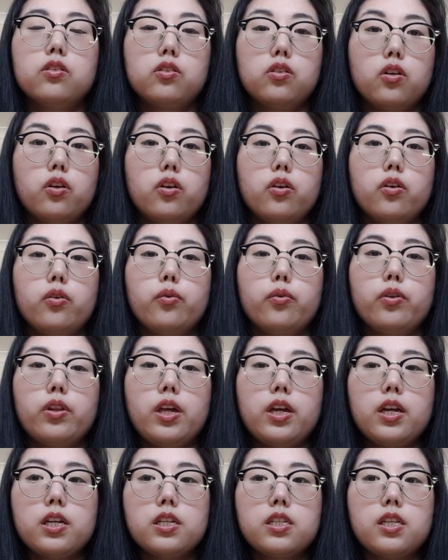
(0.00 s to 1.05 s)
So,
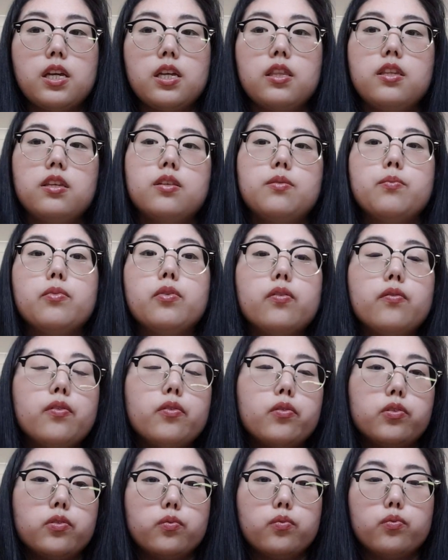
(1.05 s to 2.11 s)
like I said, this movie
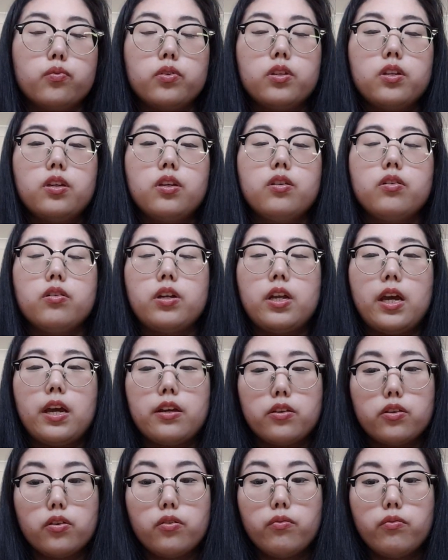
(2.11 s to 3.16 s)
was really good at
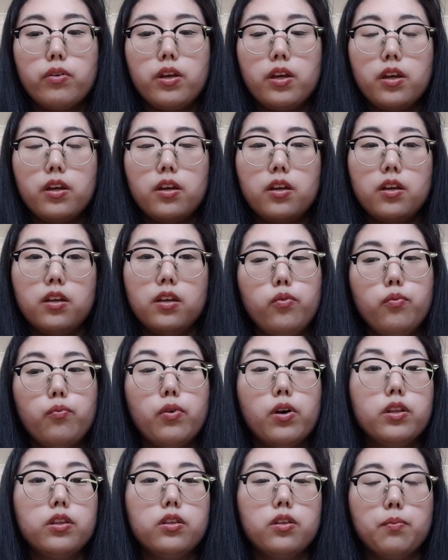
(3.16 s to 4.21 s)
showing
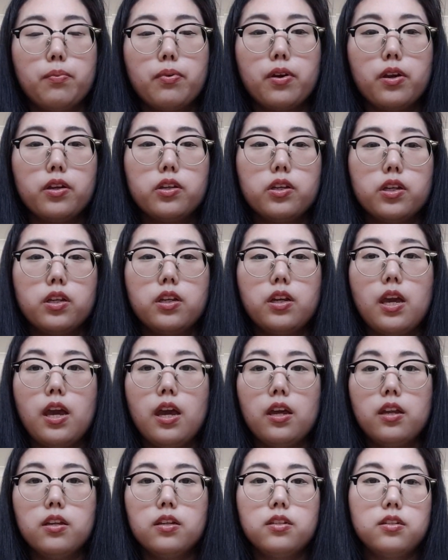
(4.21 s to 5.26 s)
what depression
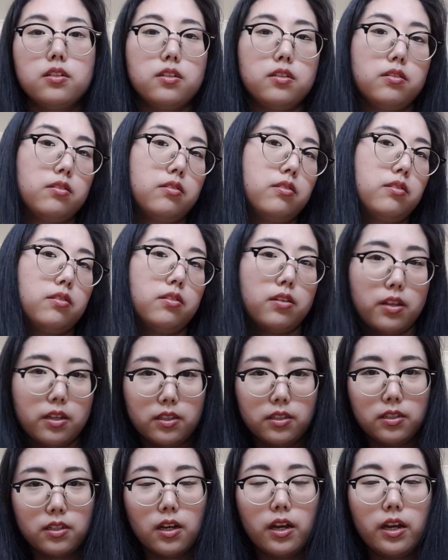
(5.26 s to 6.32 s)
and
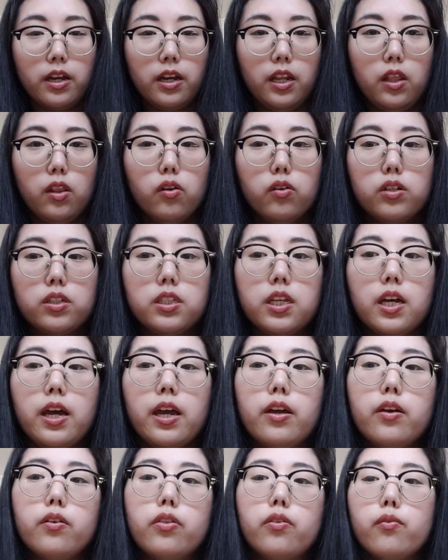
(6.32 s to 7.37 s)
anxiety looks
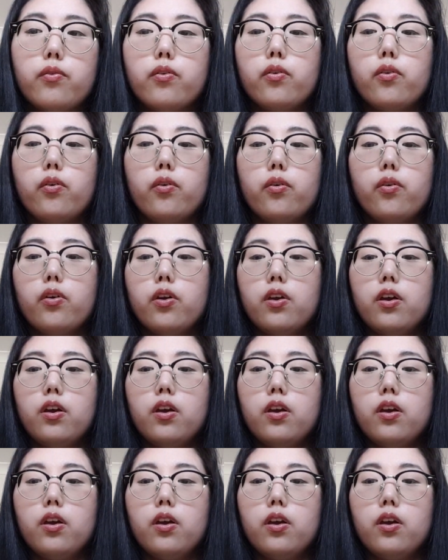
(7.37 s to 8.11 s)
like through